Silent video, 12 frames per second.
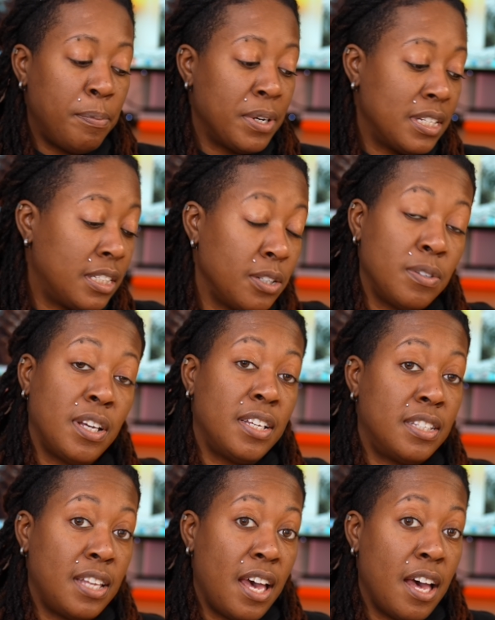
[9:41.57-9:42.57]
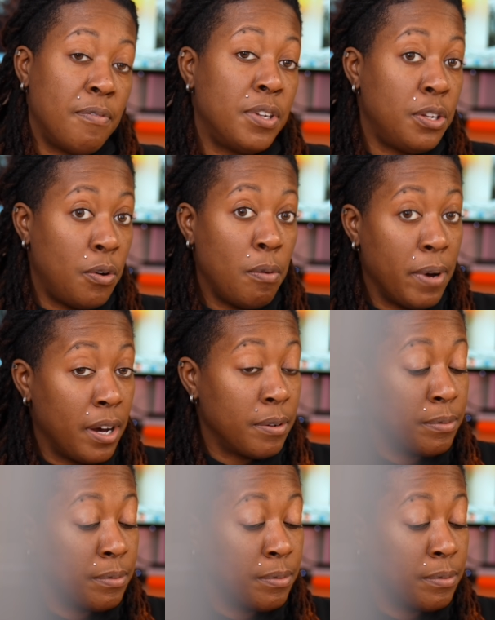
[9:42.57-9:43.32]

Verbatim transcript: but it's still nice to have and know about.